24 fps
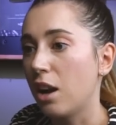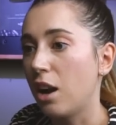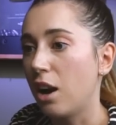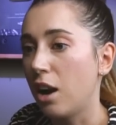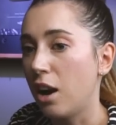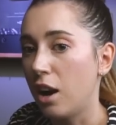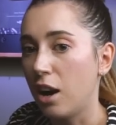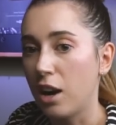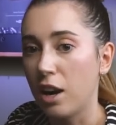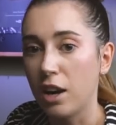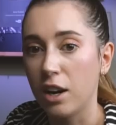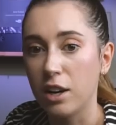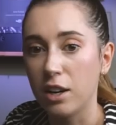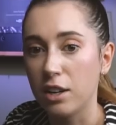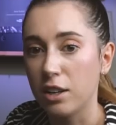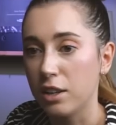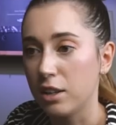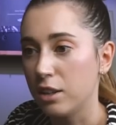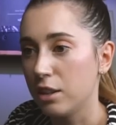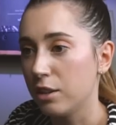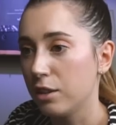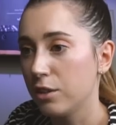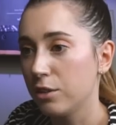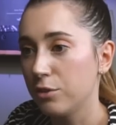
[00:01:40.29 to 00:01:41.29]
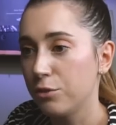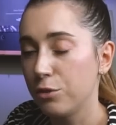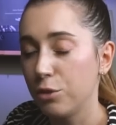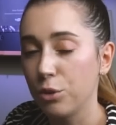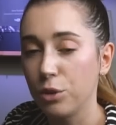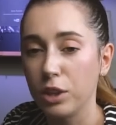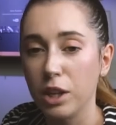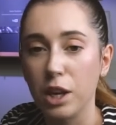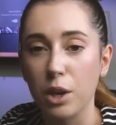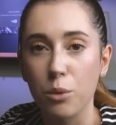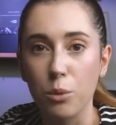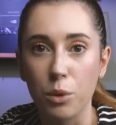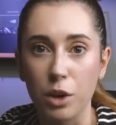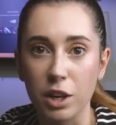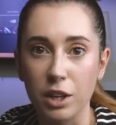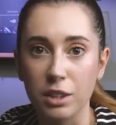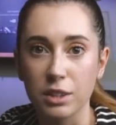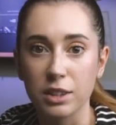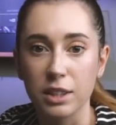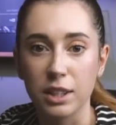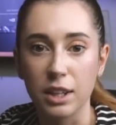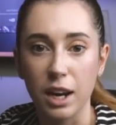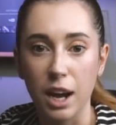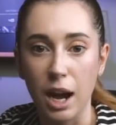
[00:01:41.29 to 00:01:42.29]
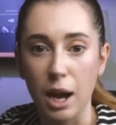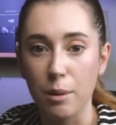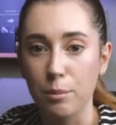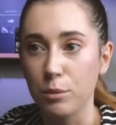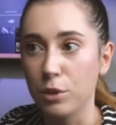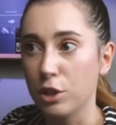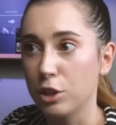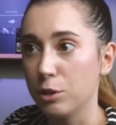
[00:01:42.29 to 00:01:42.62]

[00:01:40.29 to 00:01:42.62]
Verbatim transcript: are fully aware that I'm